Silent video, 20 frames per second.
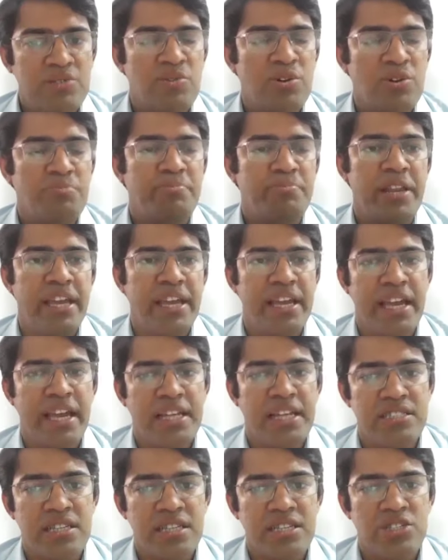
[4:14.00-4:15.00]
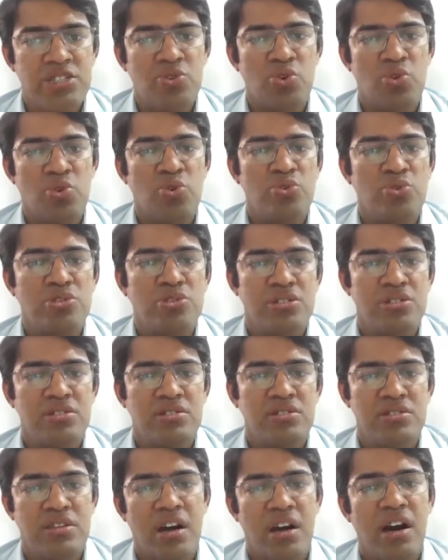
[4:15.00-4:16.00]
for precancerous growths,
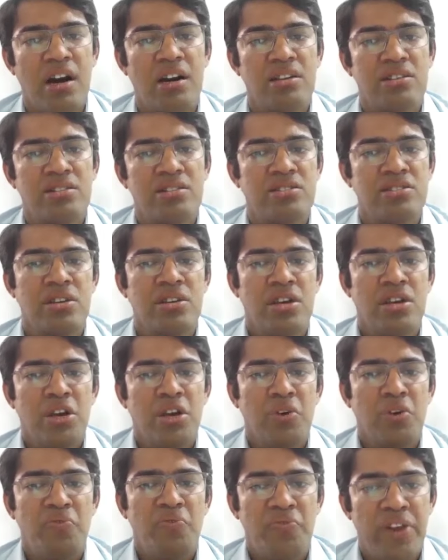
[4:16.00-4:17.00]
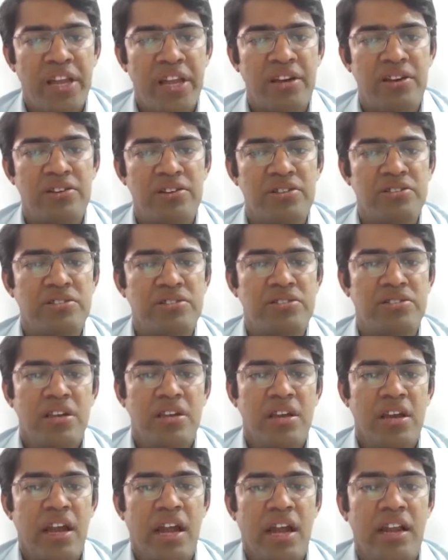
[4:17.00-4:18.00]
scars, wrinkles,
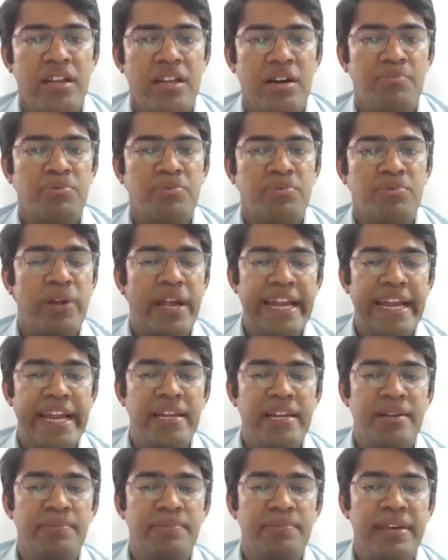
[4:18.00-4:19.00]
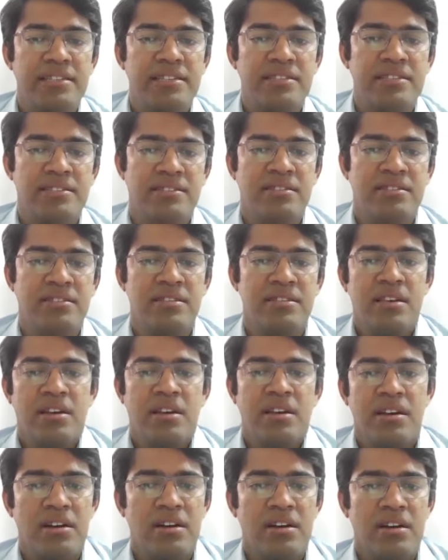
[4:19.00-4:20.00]
and up to 8 weeks
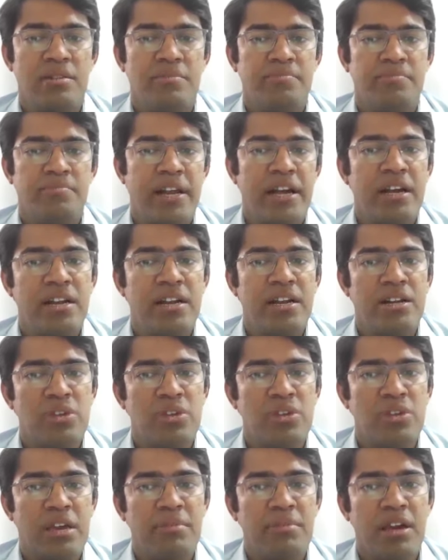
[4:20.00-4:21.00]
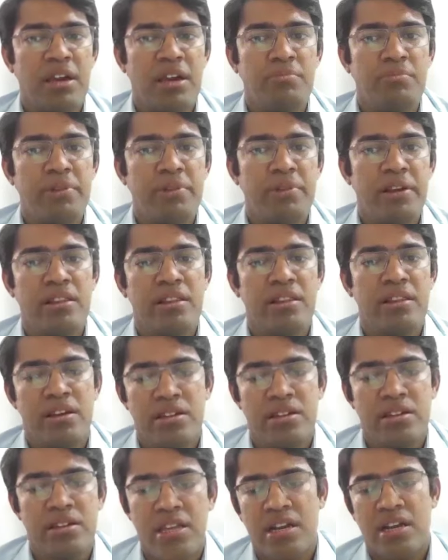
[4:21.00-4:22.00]
prior to the chemical peel.
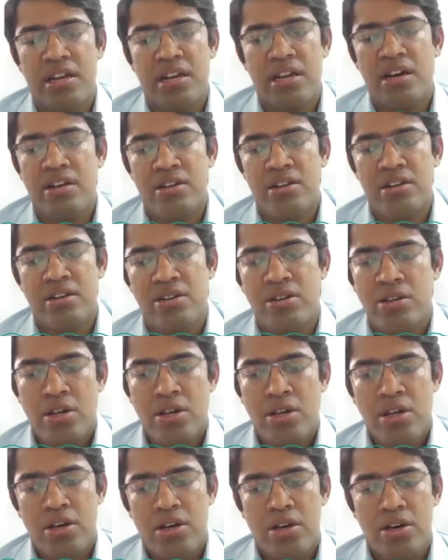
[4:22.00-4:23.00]
There are